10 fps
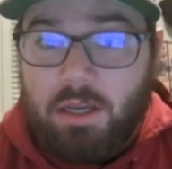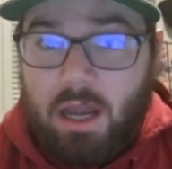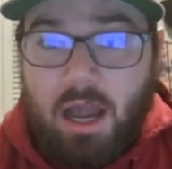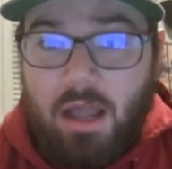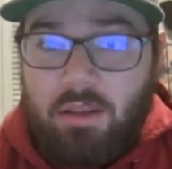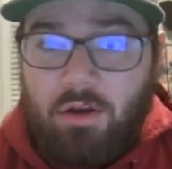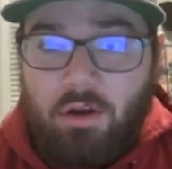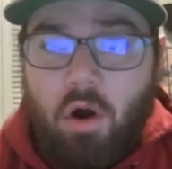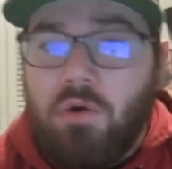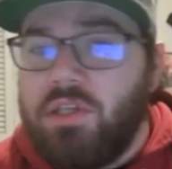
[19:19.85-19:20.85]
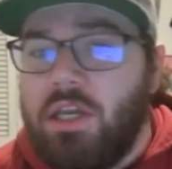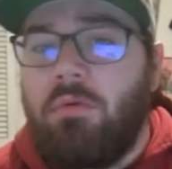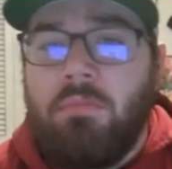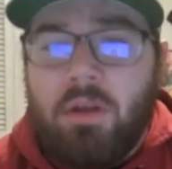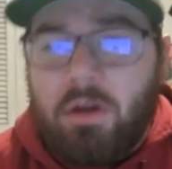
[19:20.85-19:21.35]
Jose
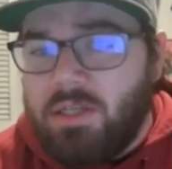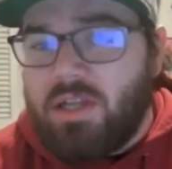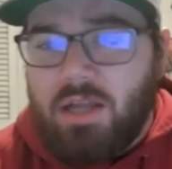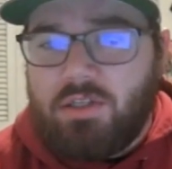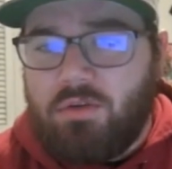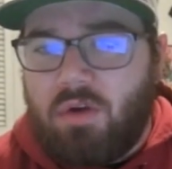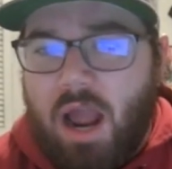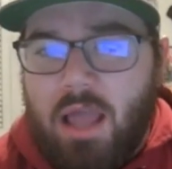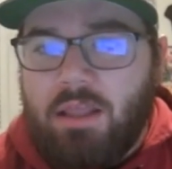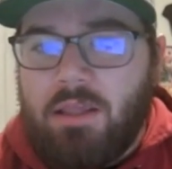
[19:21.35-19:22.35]
Ramirez, Austin Riley,